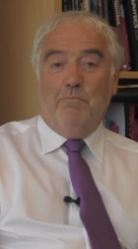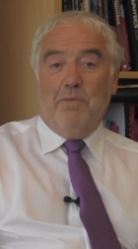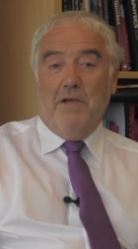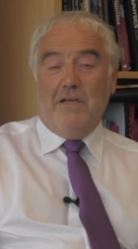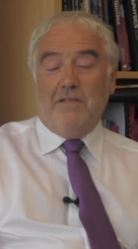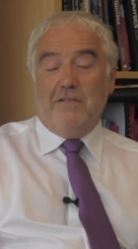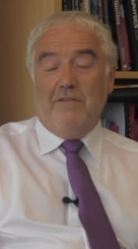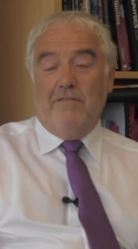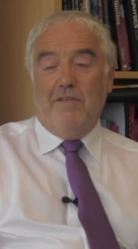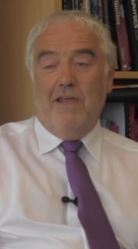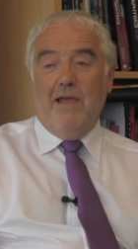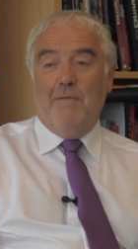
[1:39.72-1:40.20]

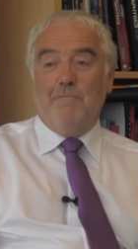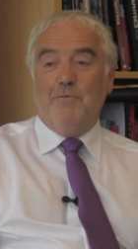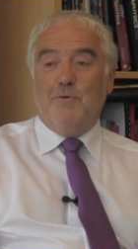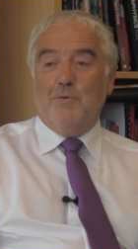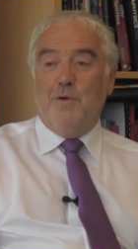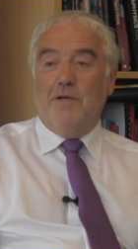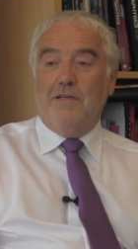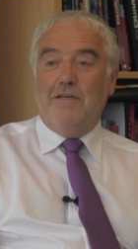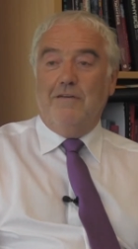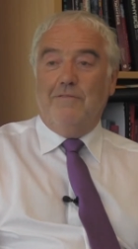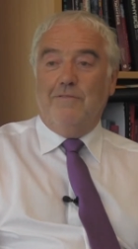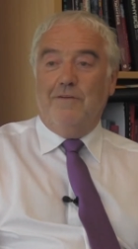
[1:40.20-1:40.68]
piece of the
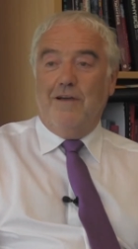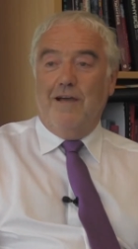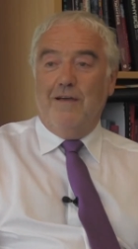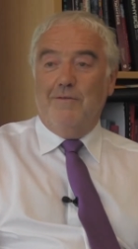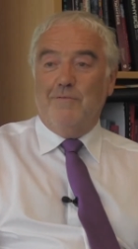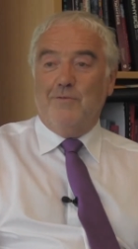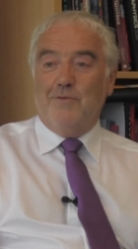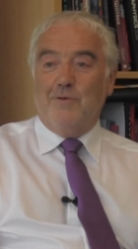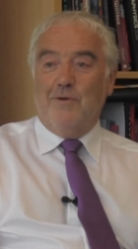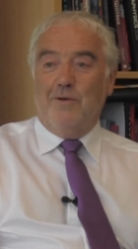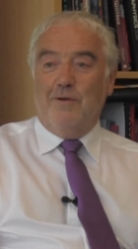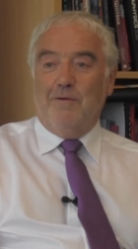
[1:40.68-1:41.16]

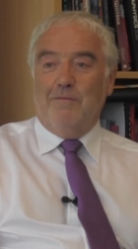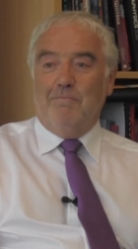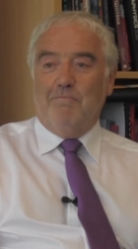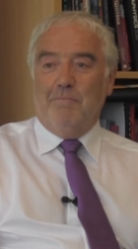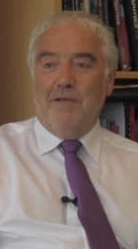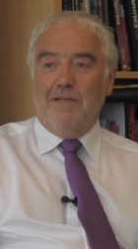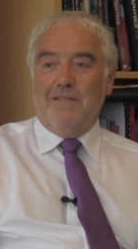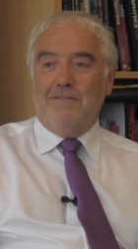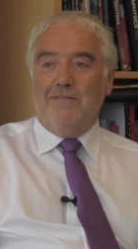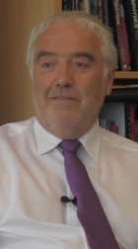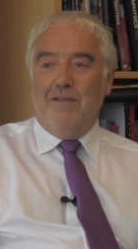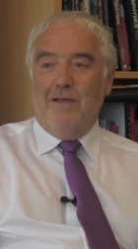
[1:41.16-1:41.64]
M25. So a
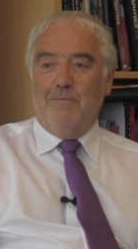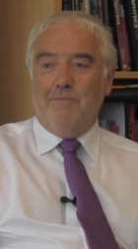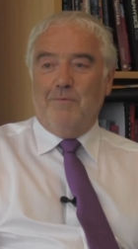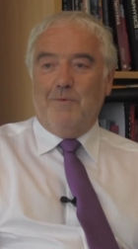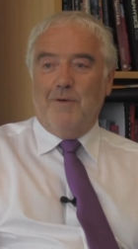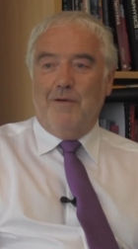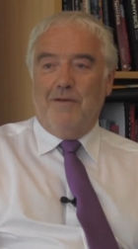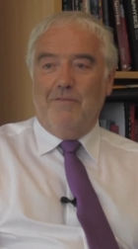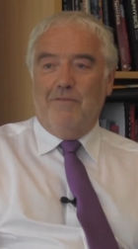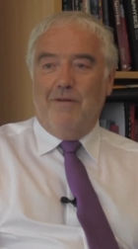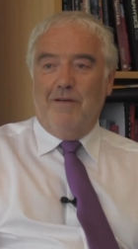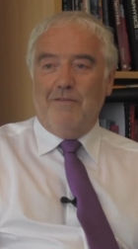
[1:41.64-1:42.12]
piece of the
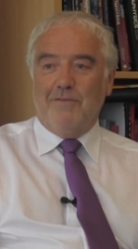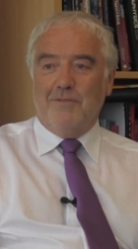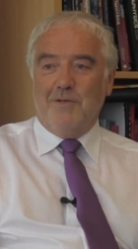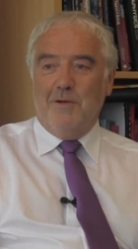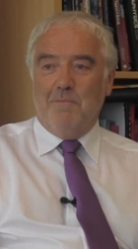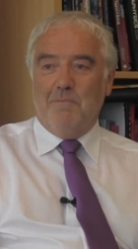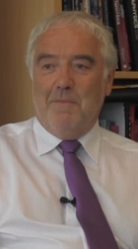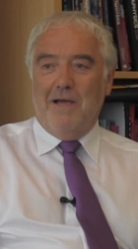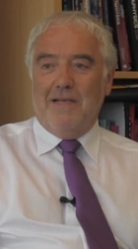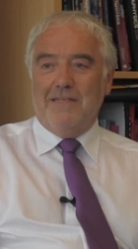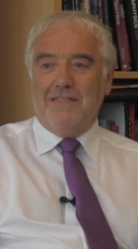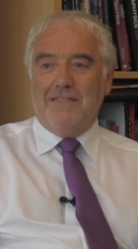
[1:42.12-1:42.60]
M25's
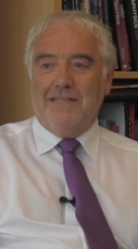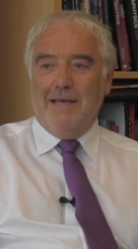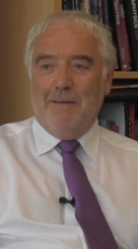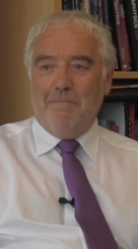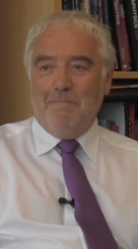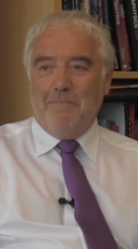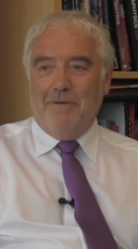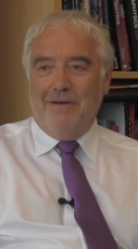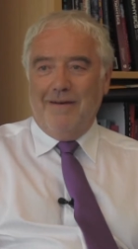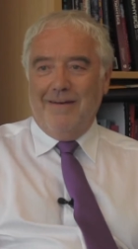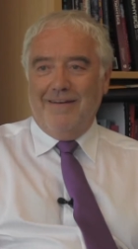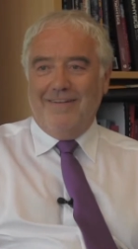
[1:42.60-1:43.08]
got my
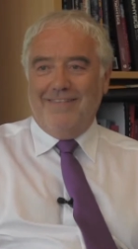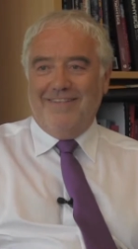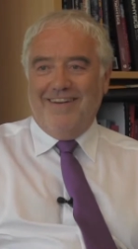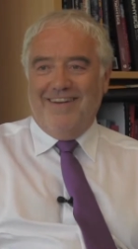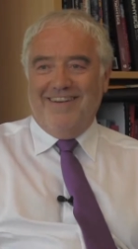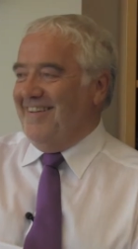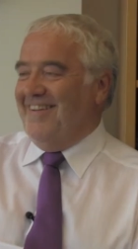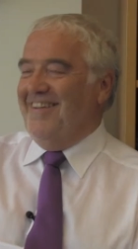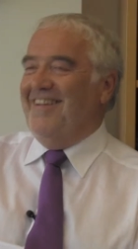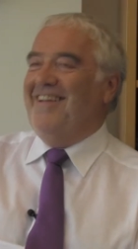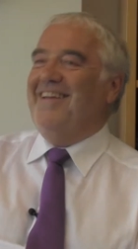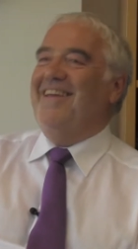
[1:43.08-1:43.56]
stamp on it.
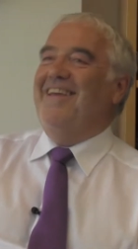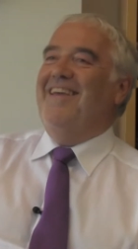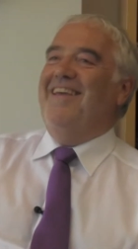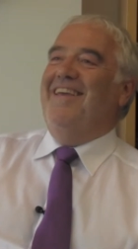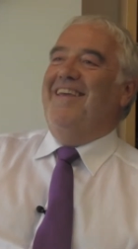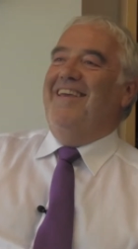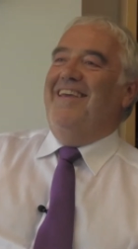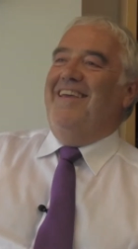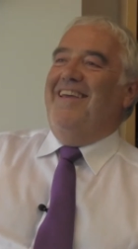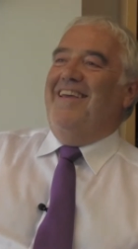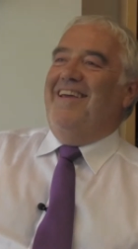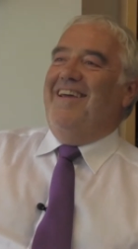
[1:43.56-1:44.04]

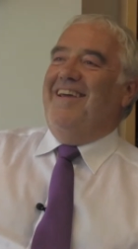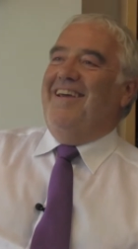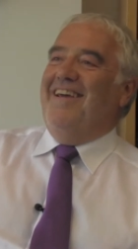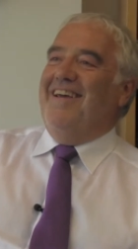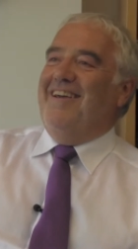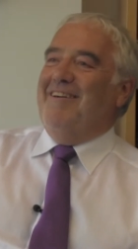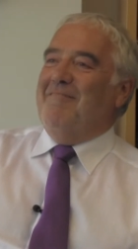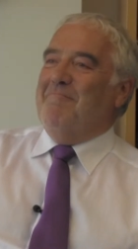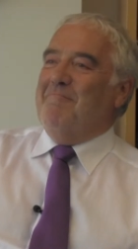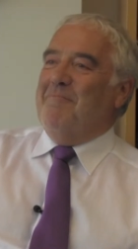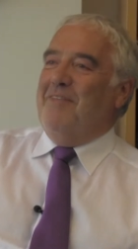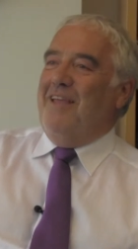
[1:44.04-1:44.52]

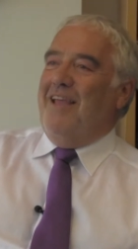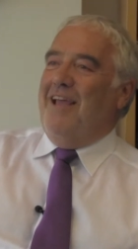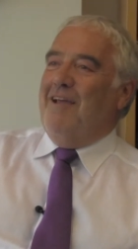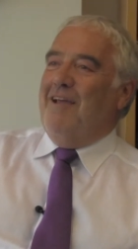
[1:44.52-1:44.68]
The